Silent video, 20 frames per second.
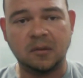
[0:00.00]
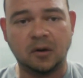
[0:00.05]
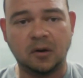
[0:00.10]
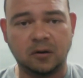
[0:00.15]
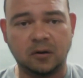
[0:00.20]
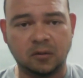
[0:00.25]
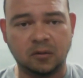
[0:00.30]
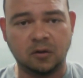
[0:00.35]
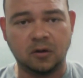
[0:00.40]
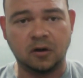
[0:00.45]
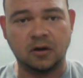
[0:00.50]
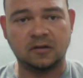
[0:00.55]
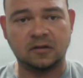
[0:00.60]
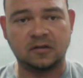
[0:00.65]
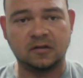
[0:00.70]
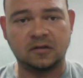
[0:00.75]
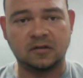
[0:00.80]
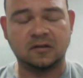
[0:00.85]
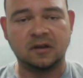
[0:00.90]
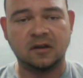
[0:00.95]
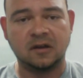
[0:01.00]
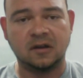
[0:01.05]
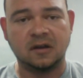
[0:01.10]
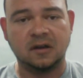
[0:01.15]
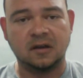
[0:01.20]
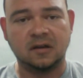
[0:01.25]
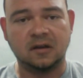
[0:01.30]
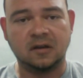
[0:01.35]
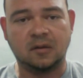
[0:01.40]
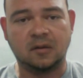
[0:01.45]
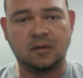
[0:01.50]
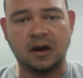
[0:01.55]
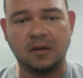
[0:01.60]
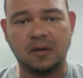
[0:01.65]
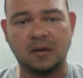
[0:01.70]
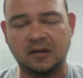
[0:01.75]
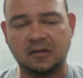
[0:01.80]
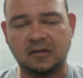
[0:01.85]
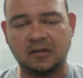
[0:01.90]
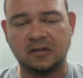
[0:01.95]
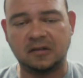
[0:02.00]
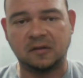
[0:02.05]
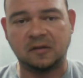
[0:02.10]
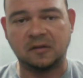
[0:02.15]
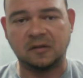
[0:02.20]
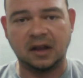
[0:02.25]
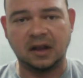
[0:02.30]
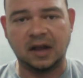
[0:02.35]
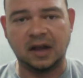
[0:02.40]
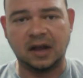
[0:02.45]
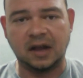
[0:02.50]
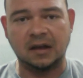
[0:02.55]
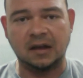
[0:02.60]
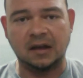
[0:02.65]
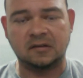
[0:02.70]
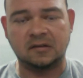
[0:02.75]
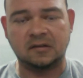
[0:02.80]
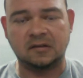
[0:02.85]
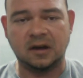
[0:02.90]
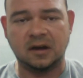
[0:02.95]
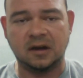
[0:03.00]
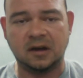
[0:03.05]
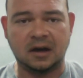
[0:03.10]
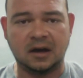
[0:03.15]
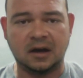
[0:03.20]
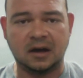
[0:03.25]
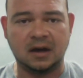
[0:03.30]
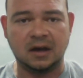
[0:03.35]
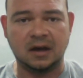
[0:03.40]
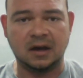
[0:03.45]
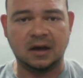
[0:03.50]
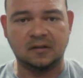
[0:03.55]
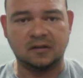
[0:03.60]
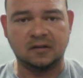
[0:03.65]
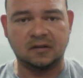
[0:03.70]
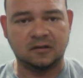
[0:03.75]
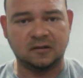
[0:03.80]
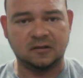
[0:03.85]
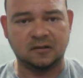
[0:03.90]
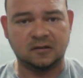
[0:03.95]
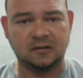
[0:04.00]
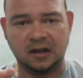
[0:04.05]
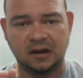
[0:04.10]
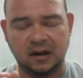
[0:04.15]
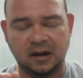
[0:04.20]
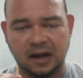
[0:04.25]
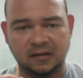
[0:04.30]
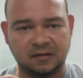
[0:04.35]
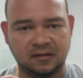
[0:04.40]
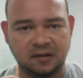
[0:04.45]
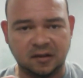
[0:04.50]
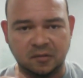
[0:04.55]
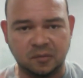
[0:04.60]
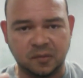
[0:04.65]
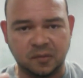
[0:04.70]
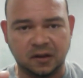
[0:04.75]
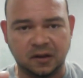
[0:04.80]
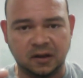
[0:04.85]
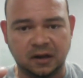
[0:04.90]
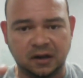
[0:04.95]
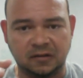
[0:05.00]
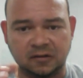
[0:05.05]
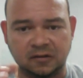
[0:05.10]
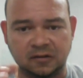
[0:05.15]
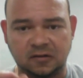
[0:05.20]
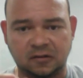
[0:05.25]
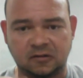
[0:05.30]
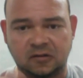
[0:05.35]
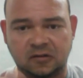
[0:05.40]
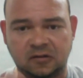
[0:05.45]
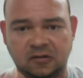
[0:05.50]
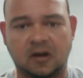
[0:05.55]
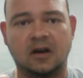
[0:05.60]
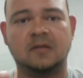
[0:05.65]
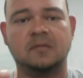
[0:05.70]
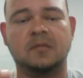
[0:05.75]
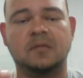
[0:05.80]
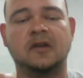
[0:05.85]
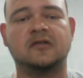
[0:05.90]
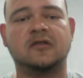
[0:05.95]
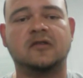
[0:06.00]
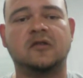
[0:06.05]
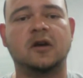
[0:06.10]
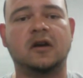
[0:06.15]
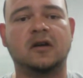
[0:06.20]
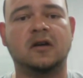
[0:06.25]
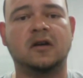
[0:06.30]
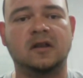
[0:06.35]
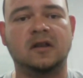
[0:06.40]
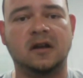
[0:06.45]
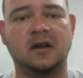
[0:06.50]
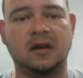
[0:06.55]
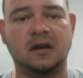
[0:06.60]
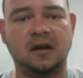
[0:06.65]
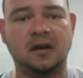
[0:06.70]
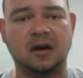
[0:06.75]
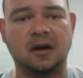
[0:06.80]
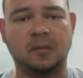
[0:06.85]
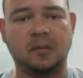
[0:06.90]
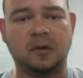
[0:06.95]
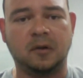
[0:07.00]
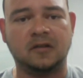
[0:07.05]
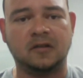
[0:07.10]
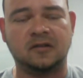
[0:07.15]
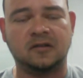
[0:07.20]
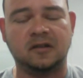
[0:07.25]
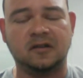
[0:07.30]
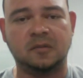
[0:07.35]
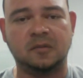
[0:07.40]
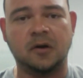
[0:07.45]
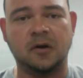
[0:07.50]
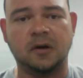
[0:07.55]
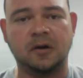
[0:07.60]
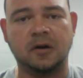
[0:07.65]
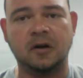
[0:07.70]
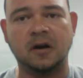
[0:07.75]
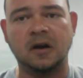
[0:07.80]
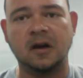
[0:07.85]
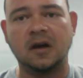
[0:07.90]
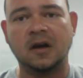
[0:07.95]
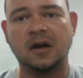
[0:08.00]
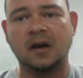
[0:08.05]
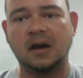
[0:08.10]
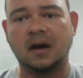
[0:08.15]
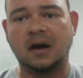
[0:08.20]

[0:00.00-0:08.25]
motor works. The wire mesh is very light. It has the ability to start much quicker than a brushless motor,